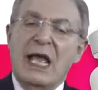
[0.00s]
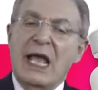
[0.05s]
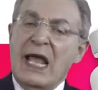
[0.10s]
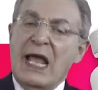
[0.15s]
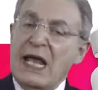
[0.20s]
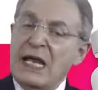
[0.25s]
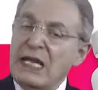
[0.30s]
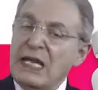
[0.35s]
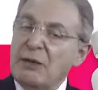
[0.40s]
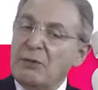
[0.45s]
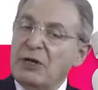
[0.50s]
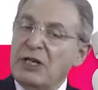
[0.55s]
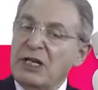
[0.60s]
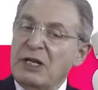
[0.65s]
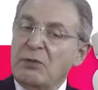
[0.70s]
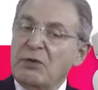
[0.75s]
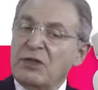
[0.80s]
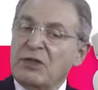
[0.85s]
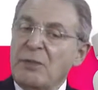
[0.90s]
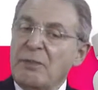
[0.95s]

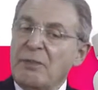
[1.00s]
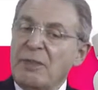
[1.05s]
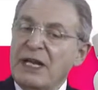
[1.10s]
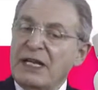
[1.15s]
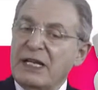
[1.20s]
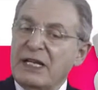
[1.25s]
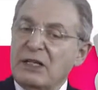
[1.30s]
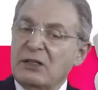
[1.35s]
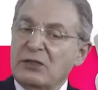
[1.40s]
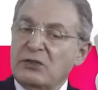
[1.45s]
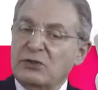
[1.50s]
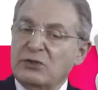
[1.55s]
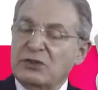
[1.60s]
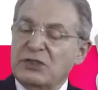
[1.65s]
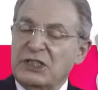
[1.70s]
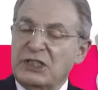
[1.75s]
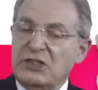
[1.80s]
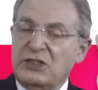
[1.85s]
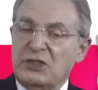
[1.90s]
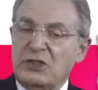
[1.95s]
Anybody with a medical
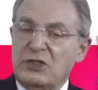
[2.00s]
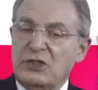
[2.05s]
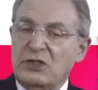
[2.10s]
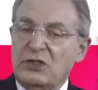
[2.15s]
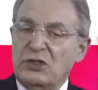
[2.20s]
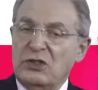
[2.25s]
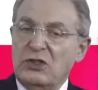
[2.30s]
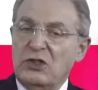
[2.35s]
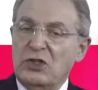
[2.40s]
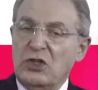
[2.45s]
condition